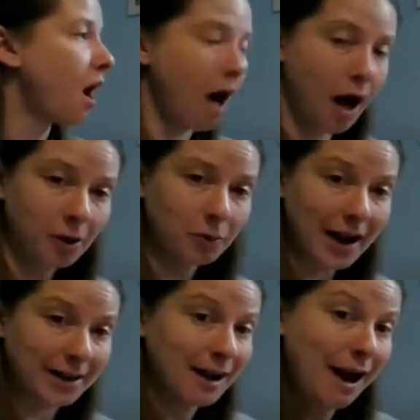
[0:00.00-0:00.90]
All right,
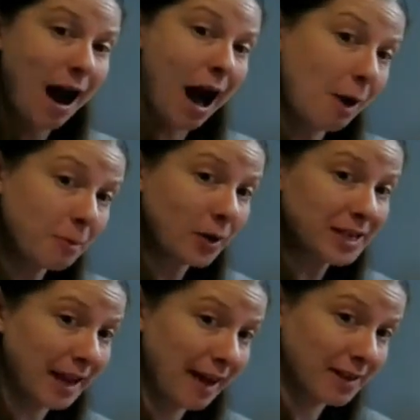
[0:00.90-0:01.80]
I'm going to
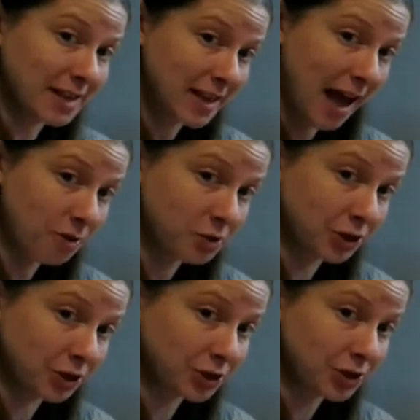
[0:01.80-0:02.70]
get these
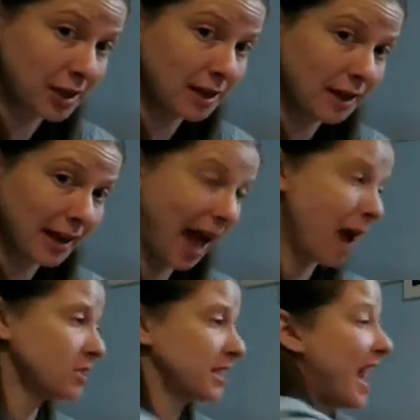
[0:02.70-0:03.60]
counters
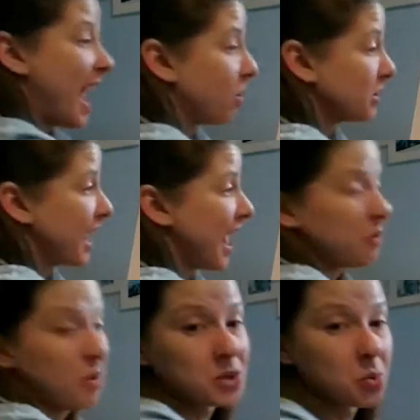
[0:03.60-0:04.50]
counted out. And
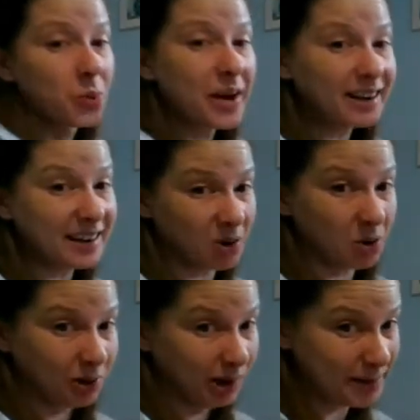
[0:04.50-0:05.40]
what's really
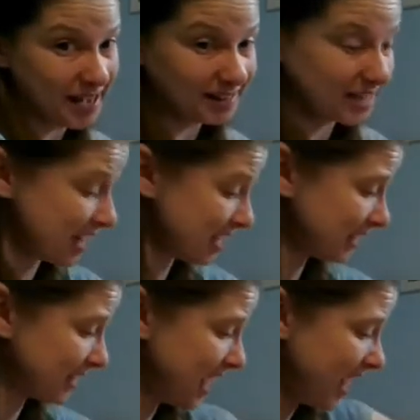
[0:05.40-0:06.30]
cool about
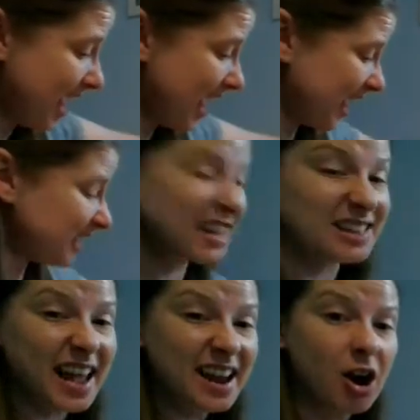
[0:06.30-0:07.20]
these is that
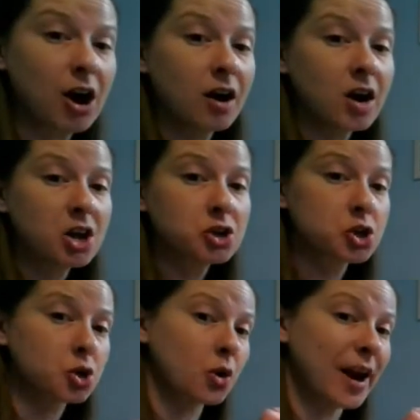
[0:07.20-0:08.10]
they are
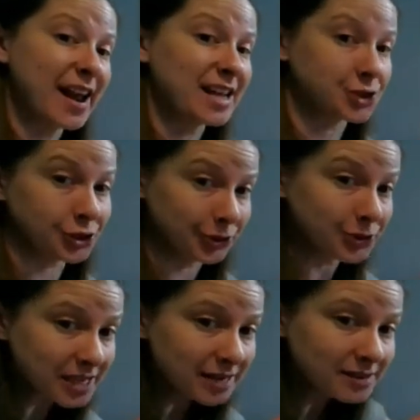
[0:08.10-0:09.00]

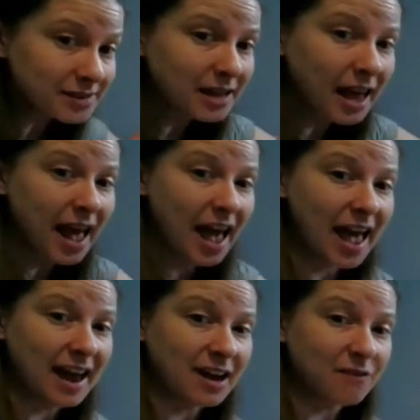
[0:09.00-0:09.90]
translucent.
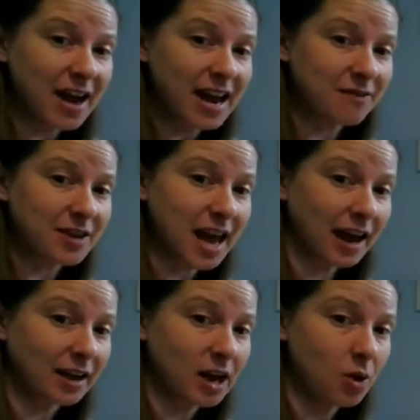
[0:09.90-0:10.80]
And if I have
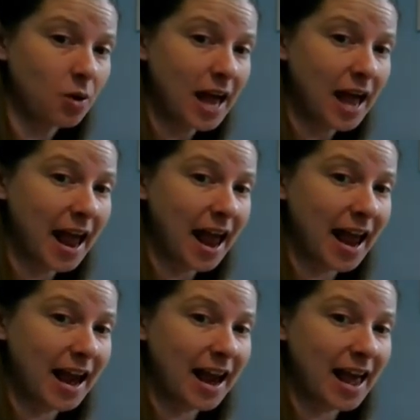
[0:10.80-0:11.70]
yellow
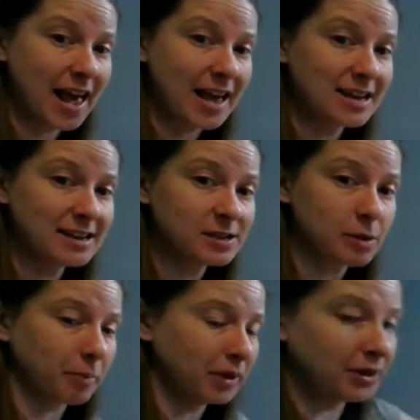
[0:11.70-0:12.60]
and
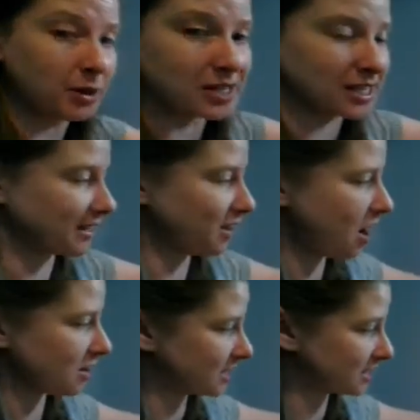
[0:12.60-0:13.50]
blue, it's a little
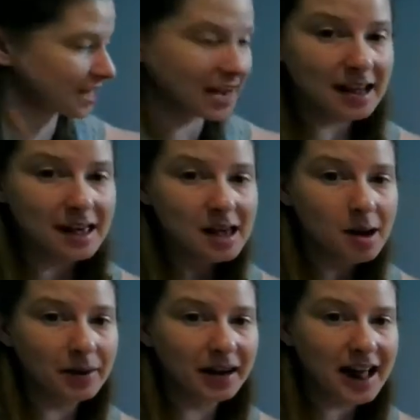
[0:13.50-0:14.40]
hard to see,
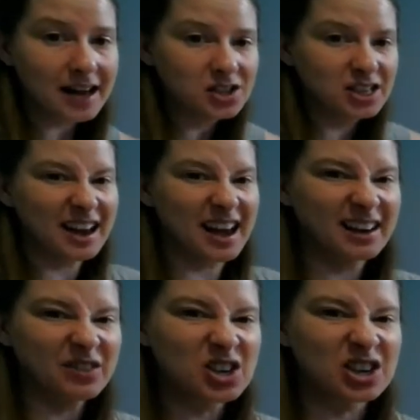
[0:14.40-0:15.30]
but it actually kind
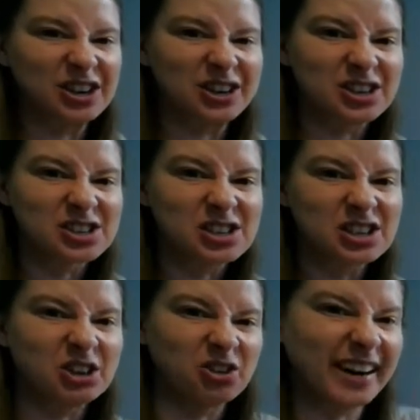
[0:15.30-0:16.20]
of turns
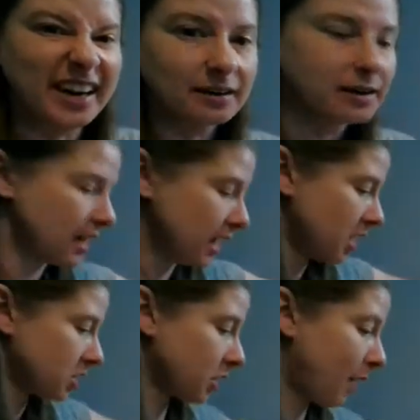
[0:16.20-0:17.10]
green.
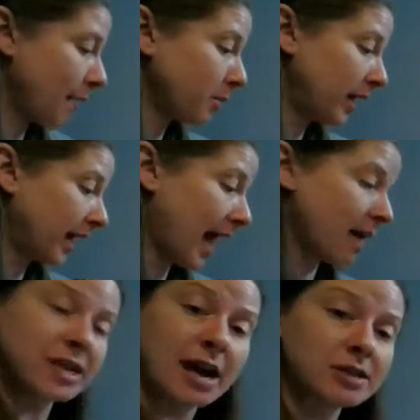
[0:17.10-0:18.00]
So I'm going to
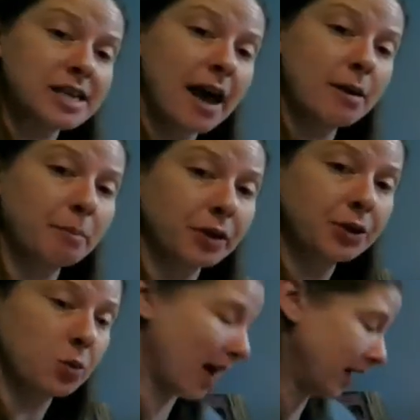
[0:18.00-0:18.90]
count out 10 blue
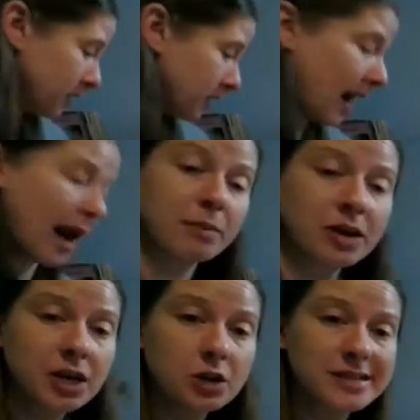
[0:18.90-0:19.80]
ones, and I'm going to
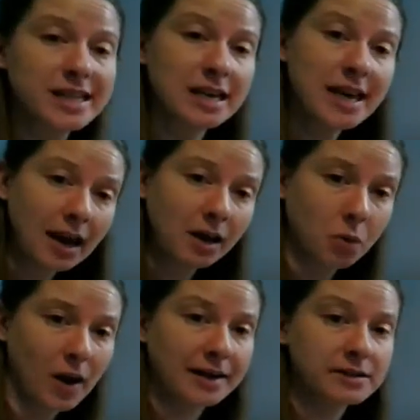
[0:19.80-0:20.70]
use the yellow
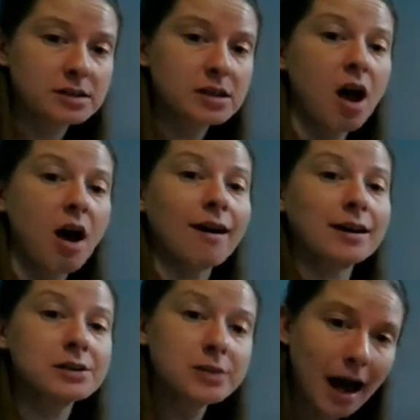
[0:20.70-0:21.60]
ones on
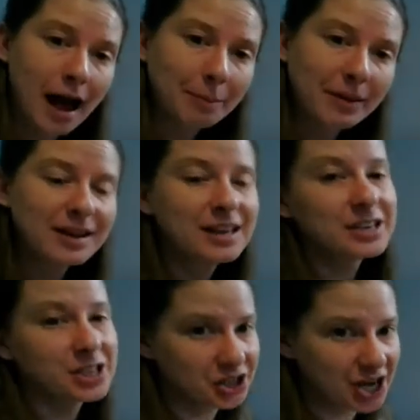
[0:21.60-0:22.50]
top
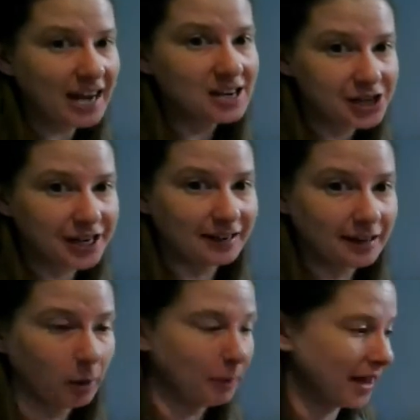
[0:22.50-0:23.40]
to change it a
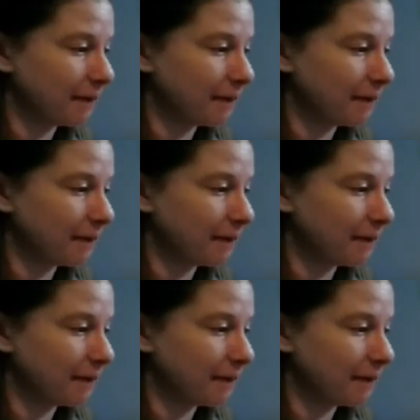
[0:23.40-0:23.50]
little bit